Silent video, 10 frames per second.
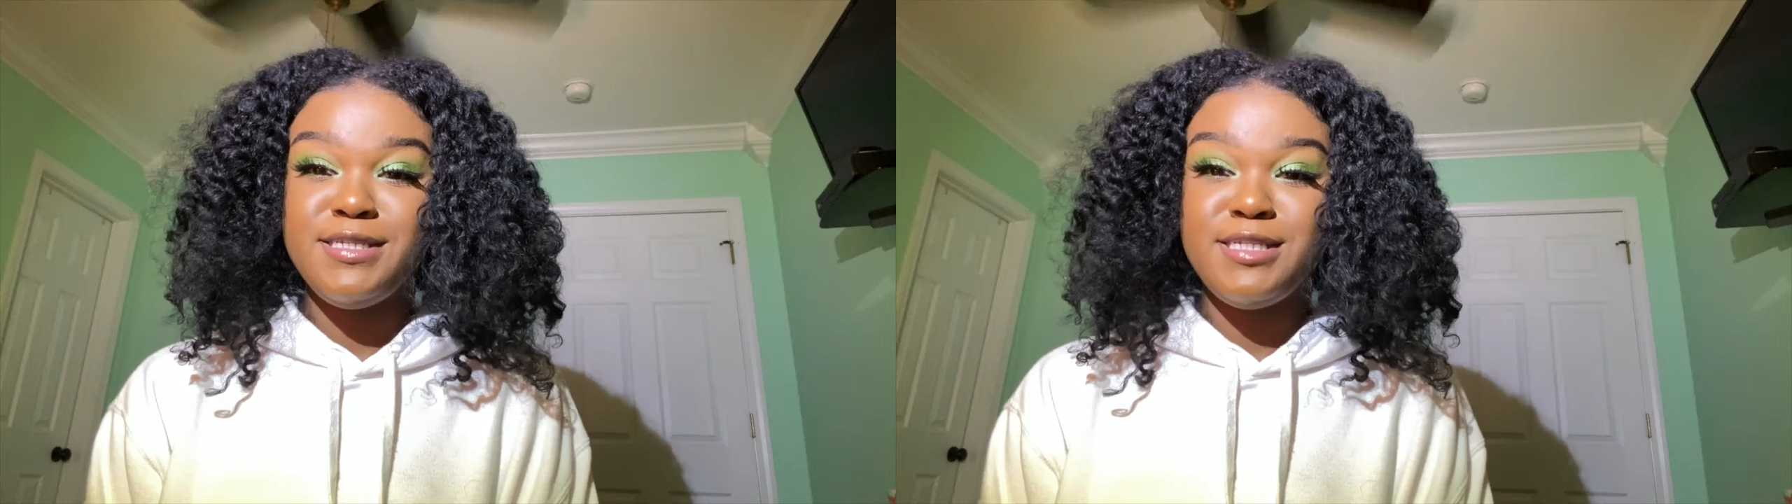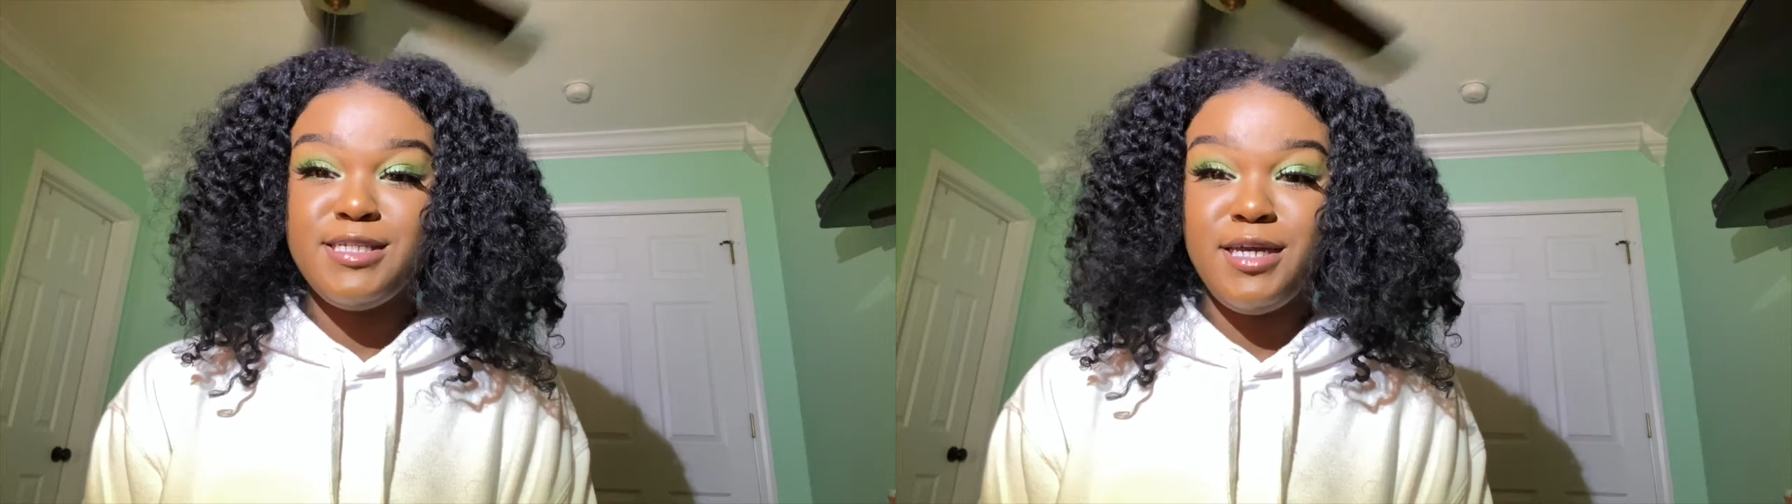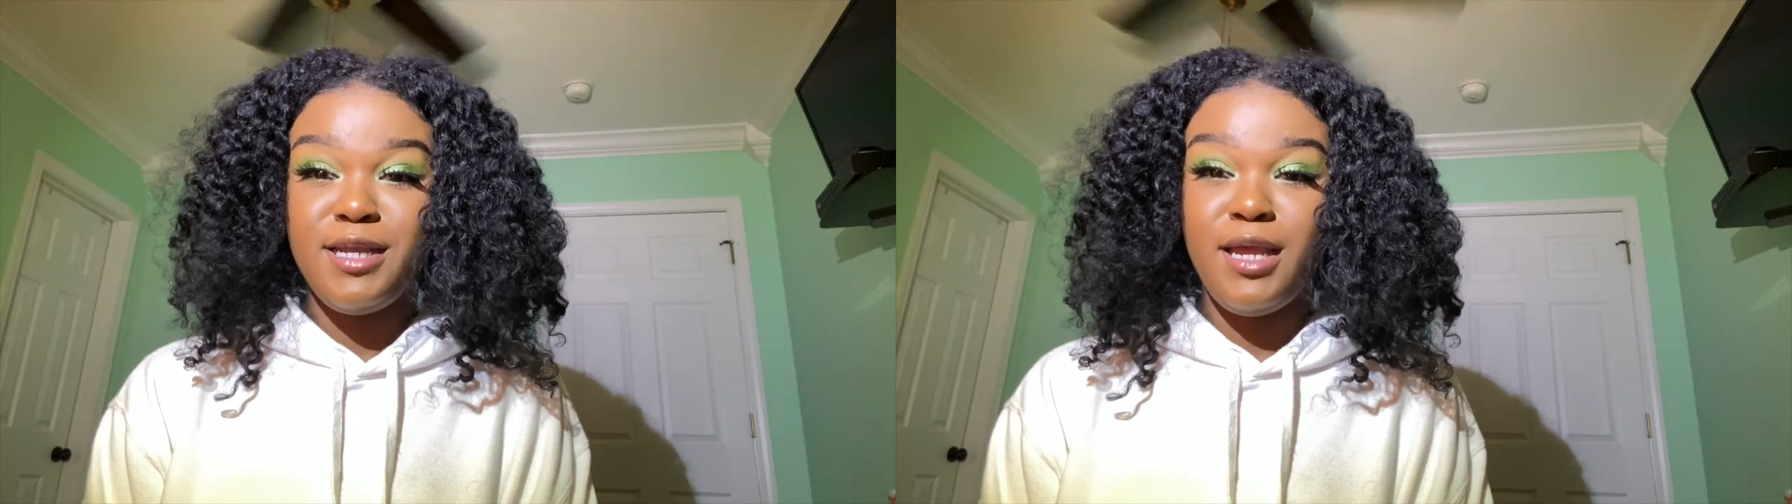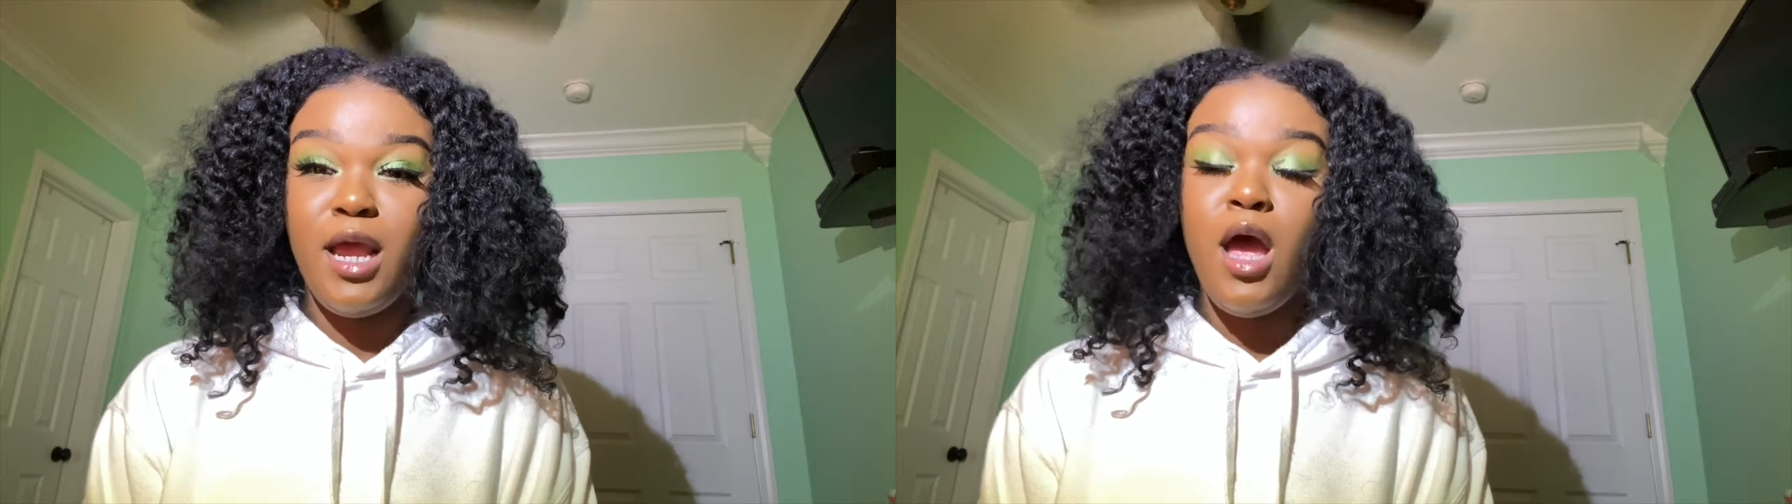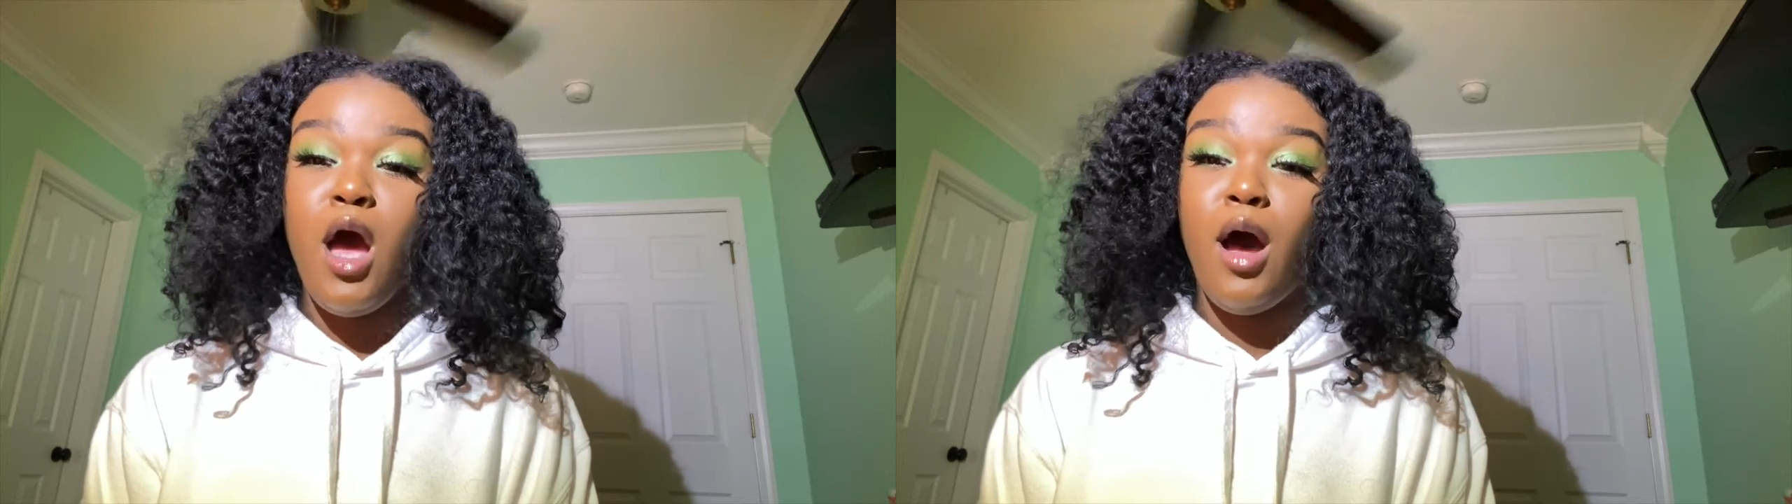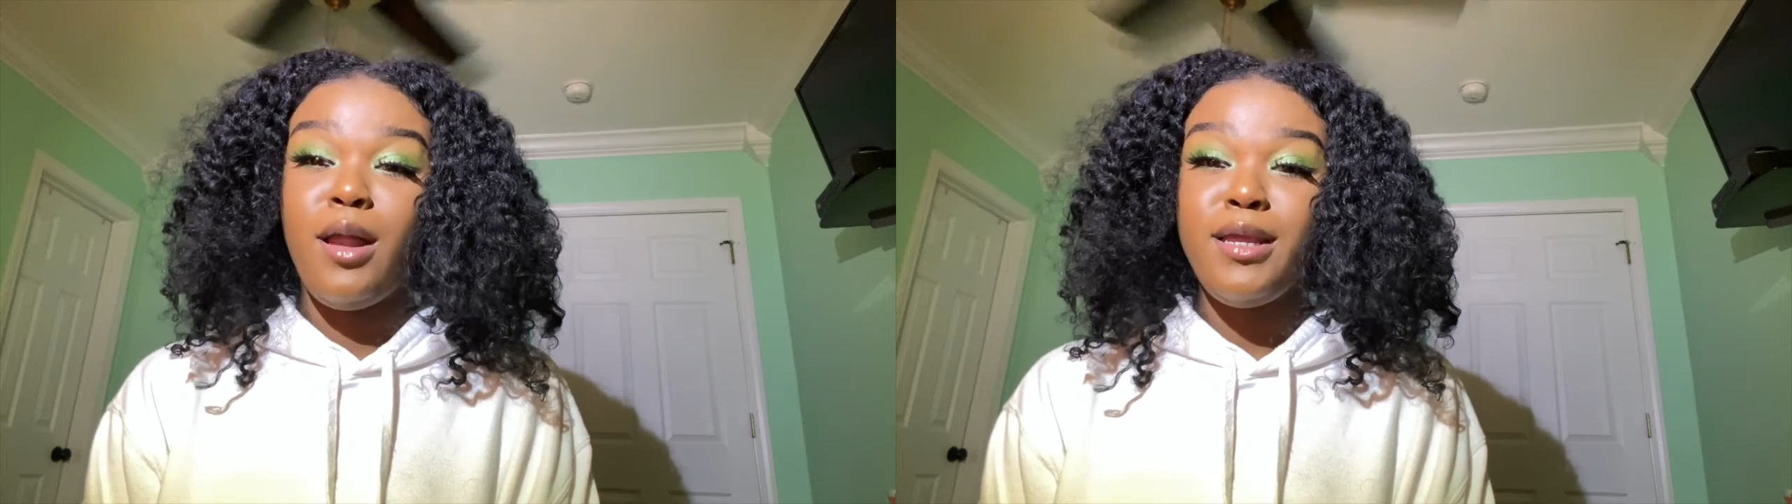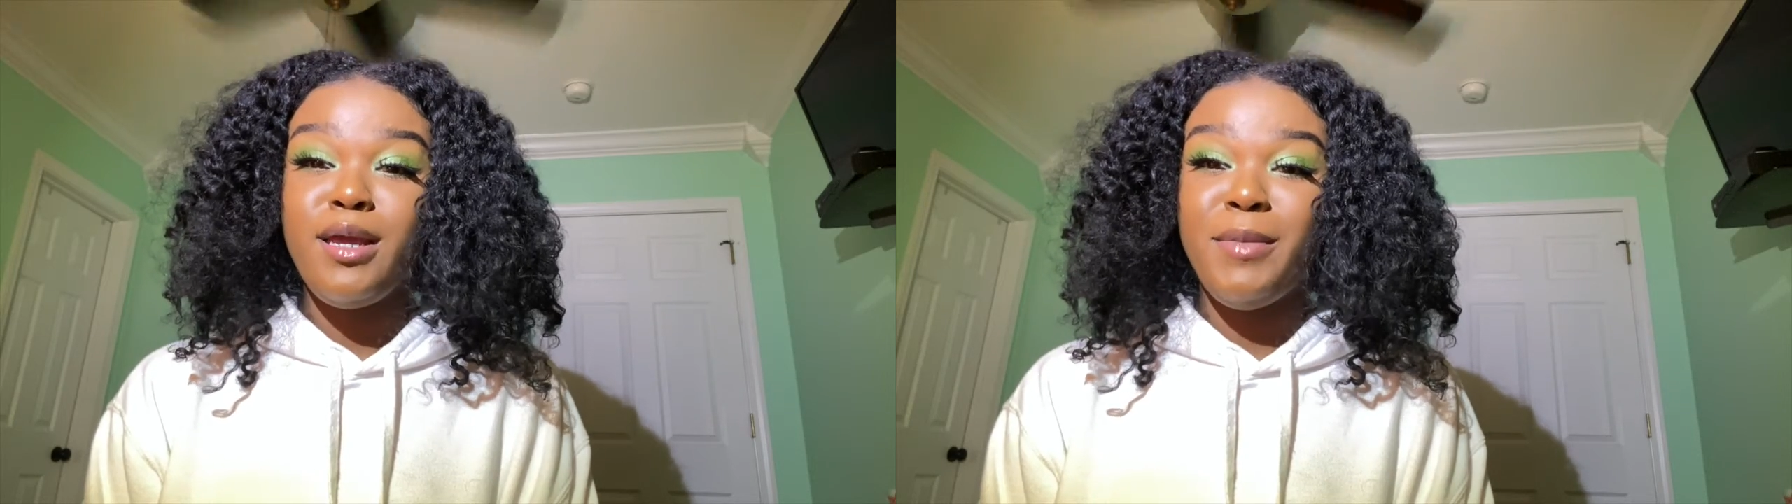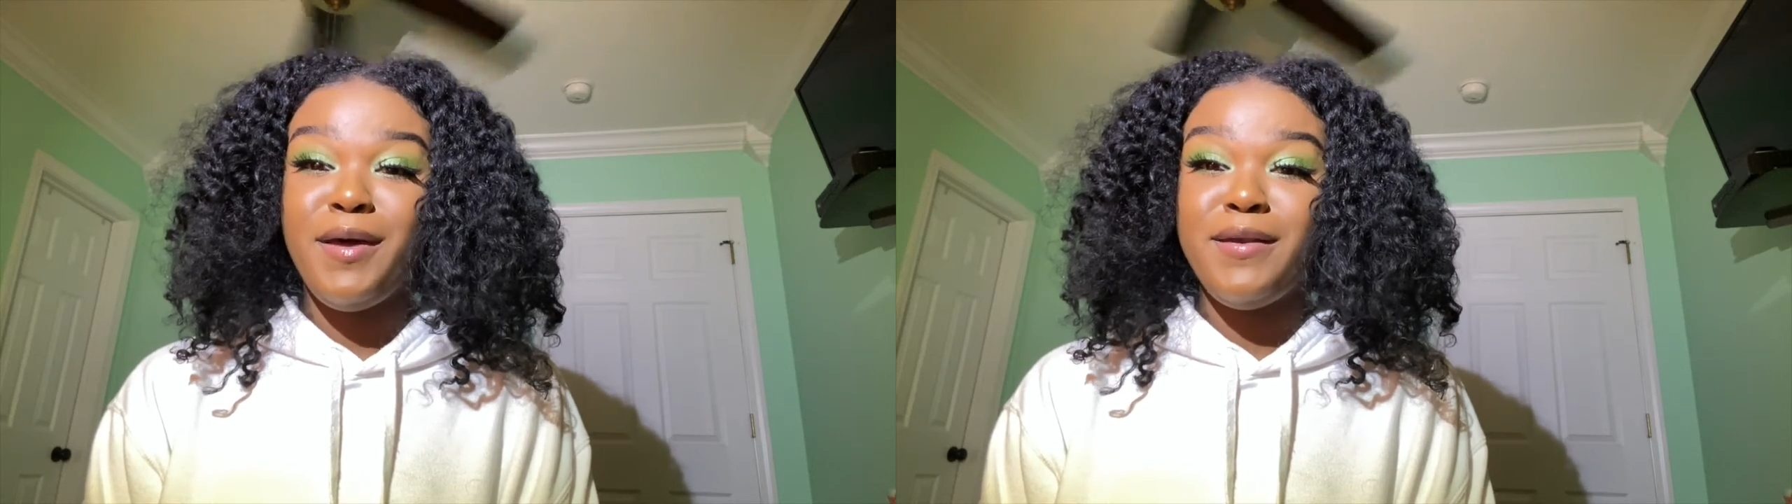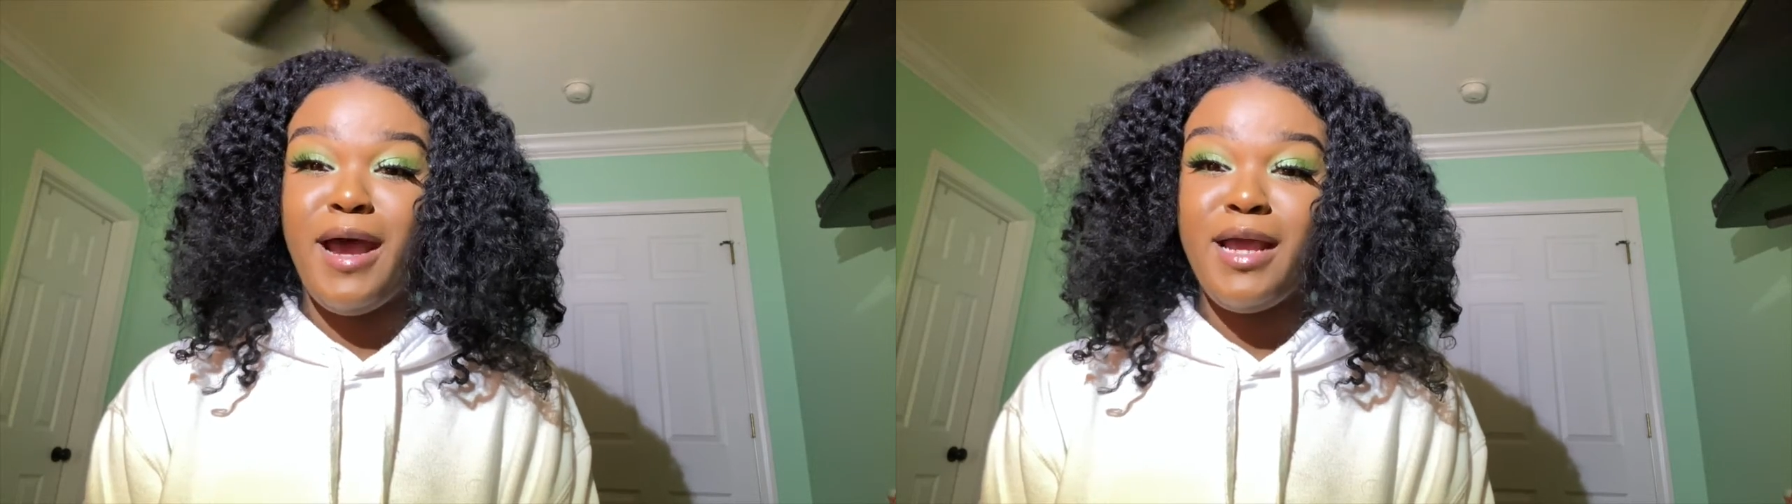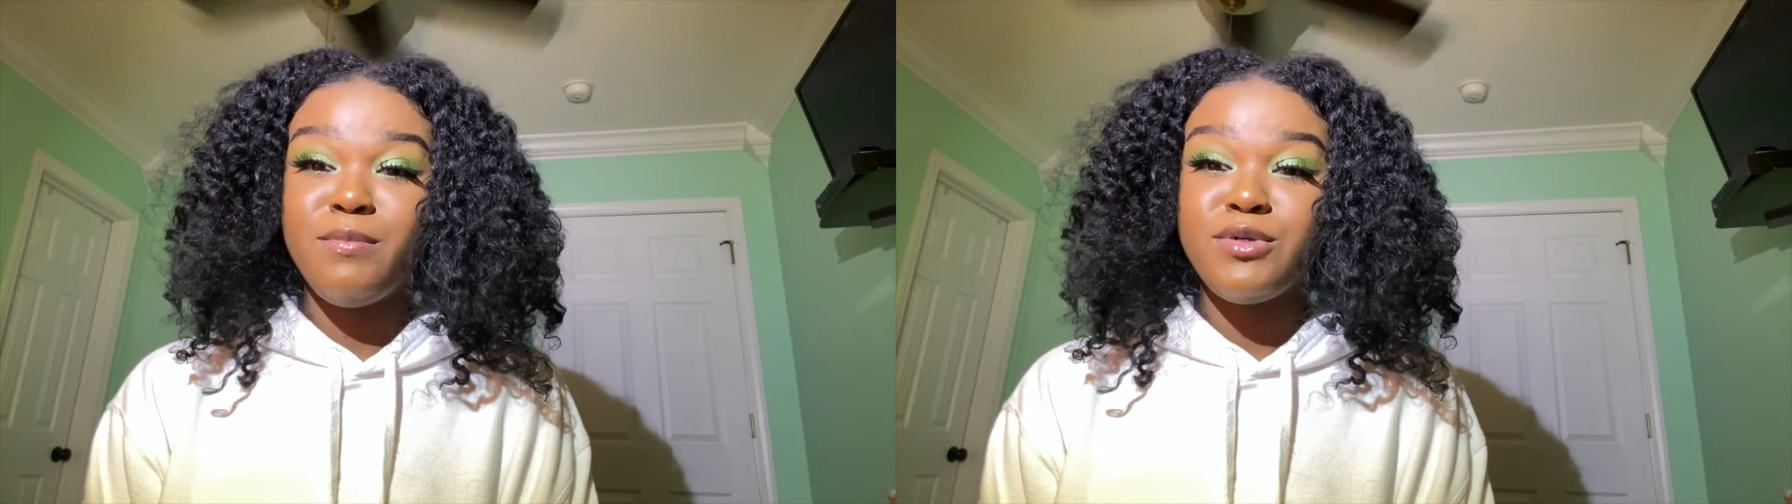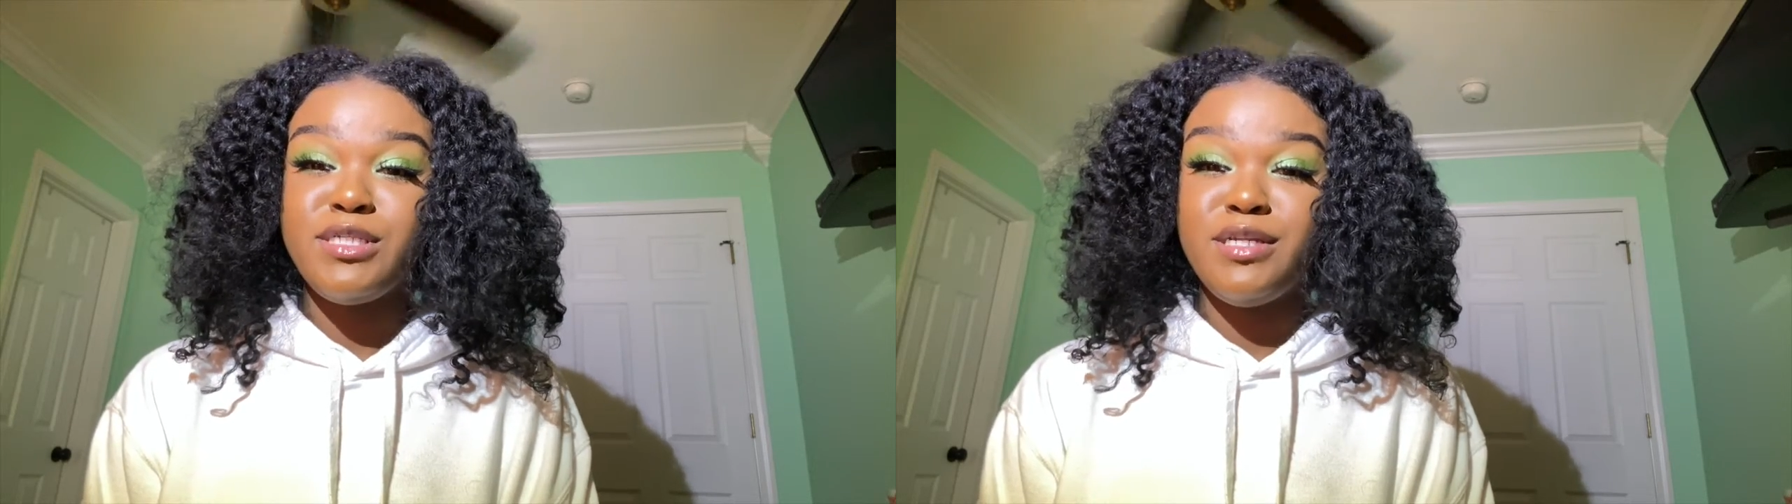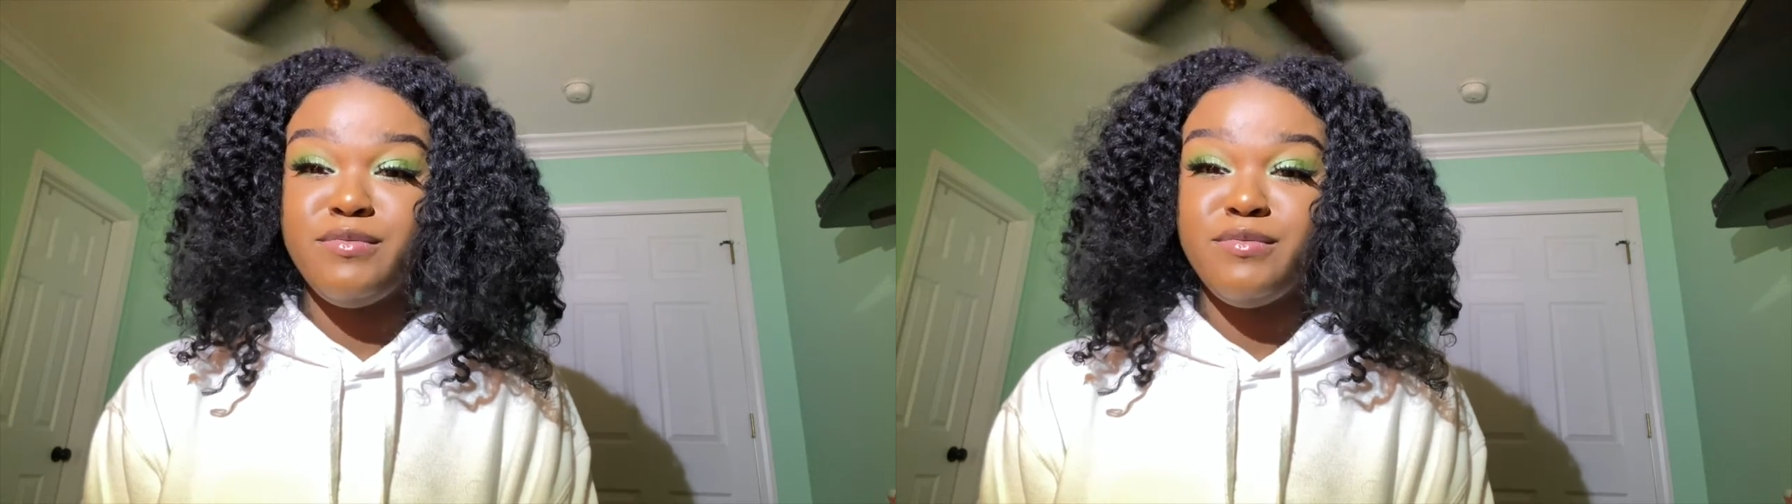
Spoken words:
study, only about 9%